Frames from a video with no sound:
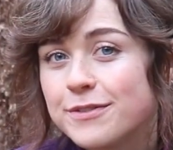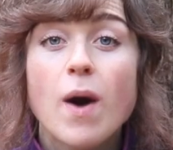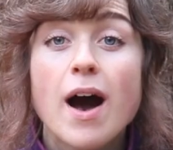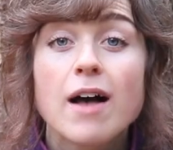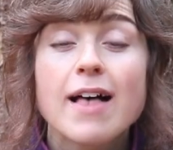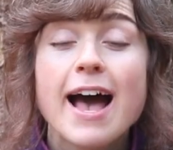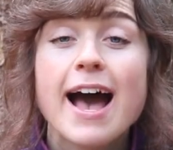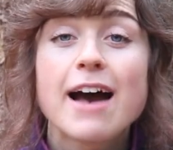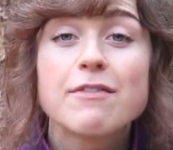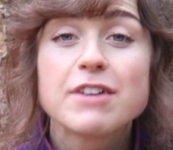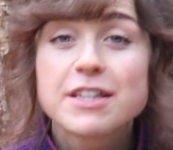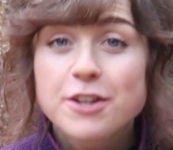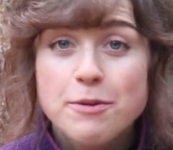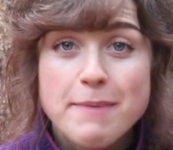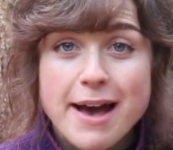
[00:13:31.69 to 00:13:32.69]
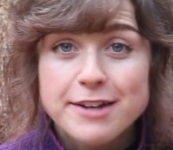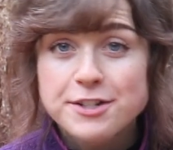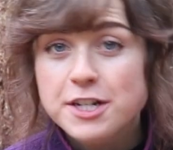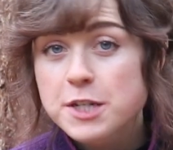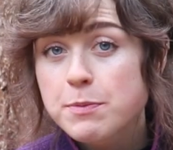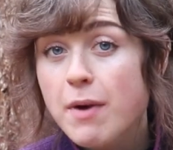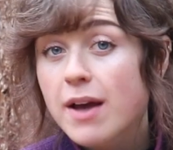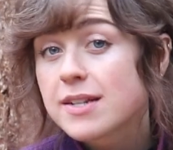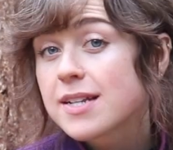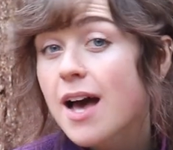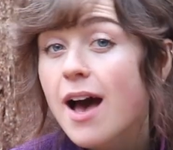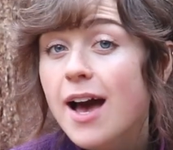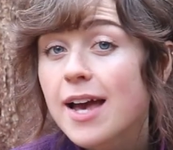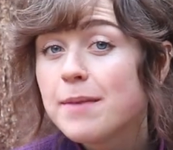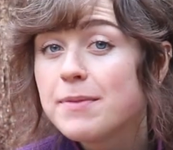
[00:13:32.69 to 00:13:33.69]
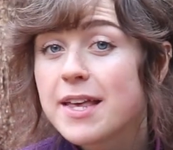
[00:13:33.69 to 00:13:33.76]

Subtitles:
While having their magic spot time,